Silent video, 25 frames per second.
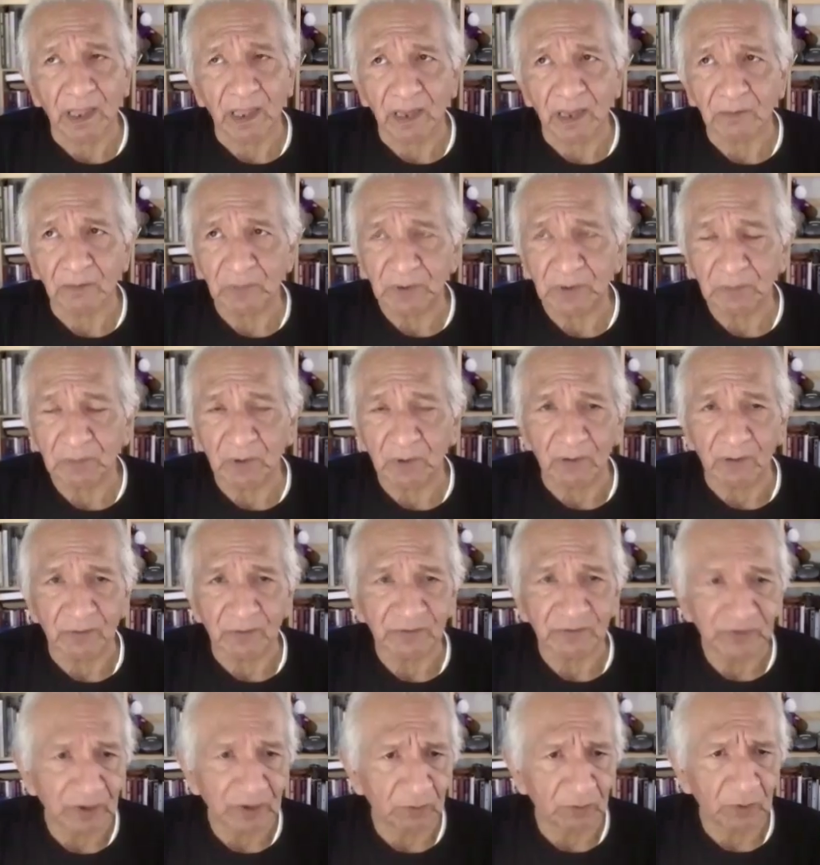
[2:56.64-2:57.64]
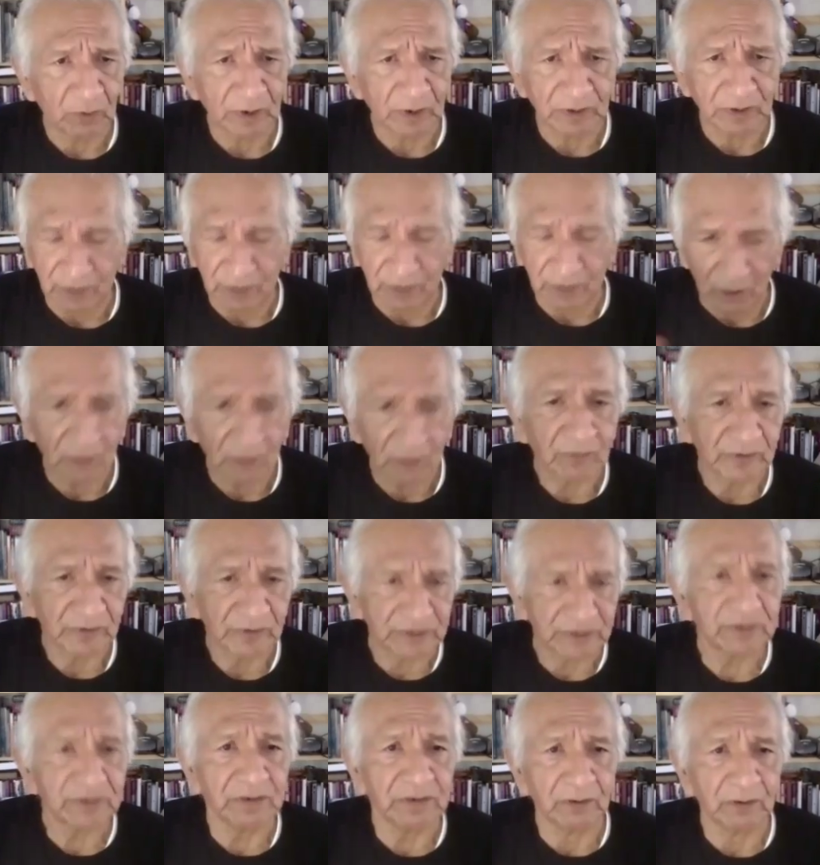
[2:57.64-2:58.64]
a lot of people always say, well, you can
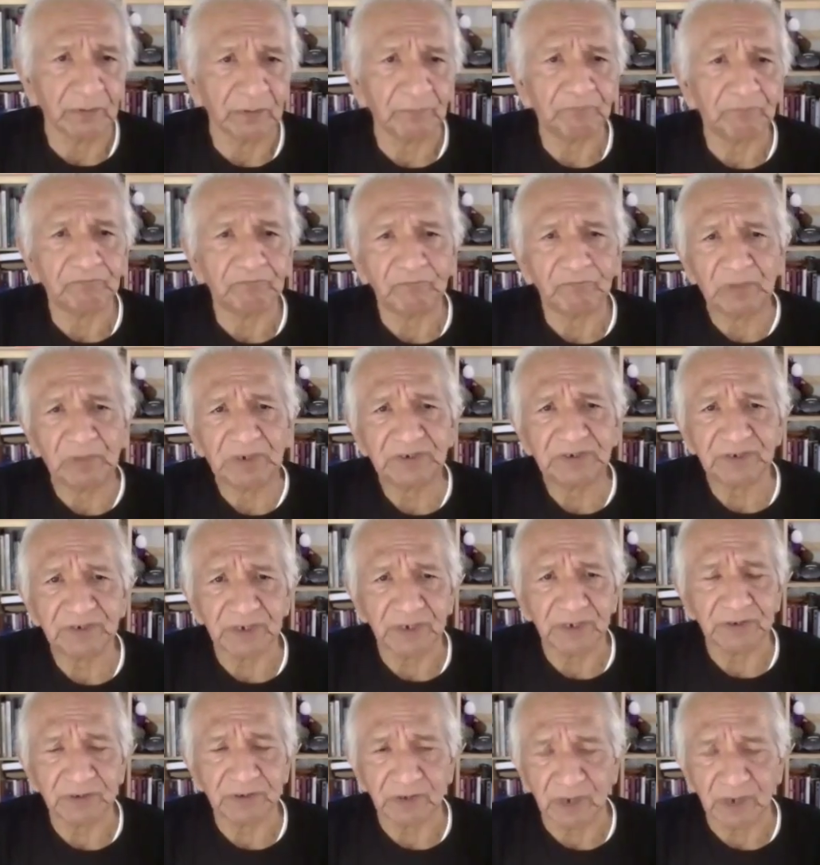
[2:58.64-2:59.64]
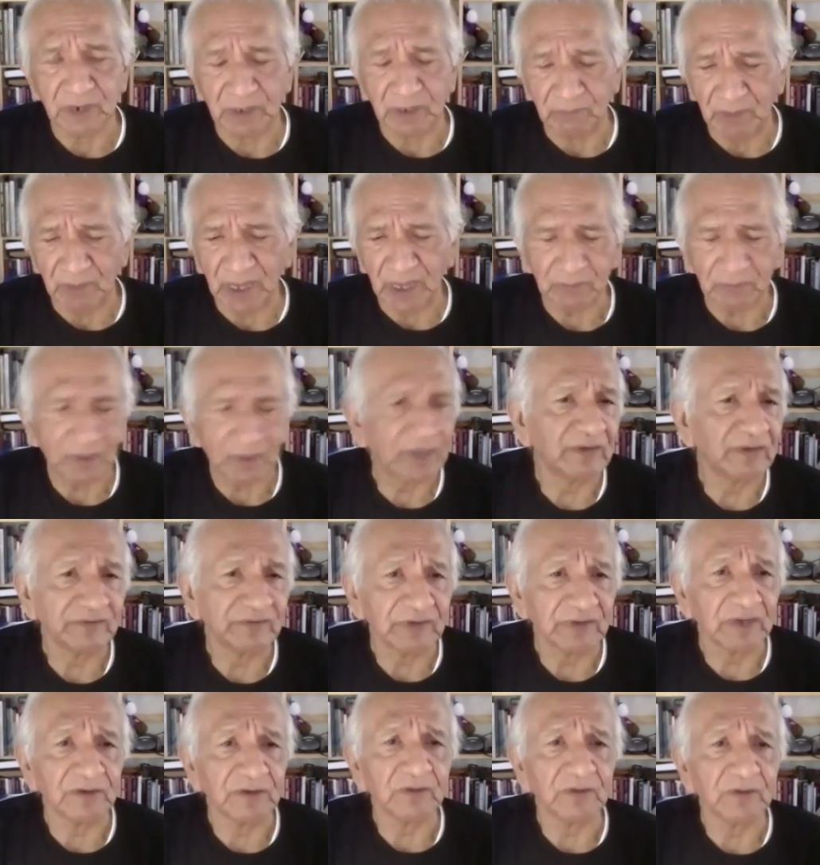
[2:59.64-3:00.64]
always, change your name back
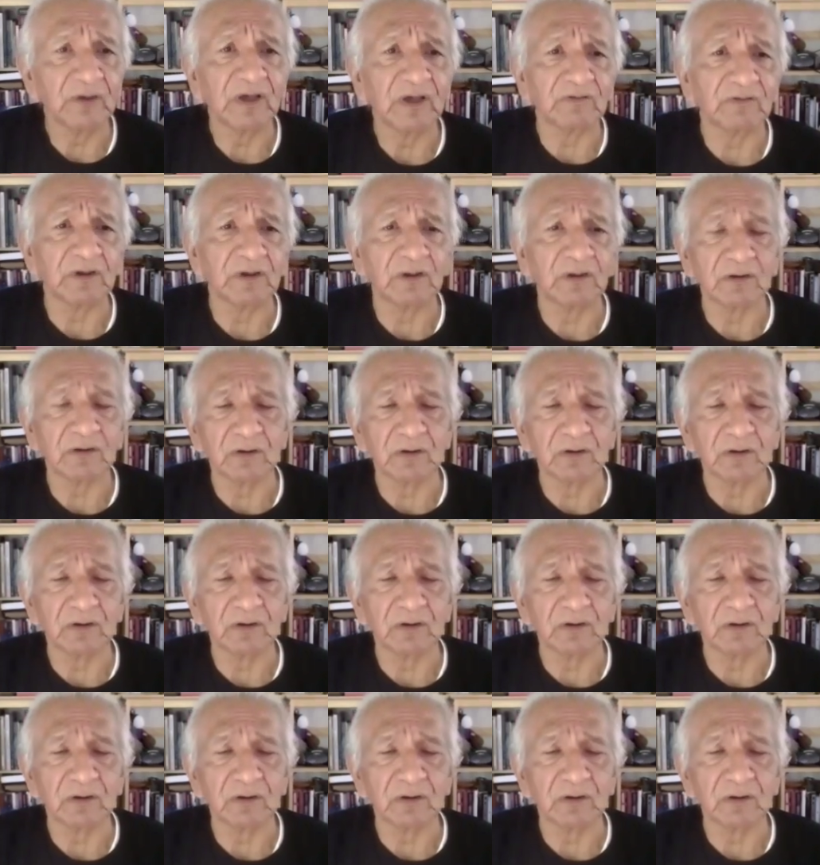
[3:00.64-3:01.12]
because I do have a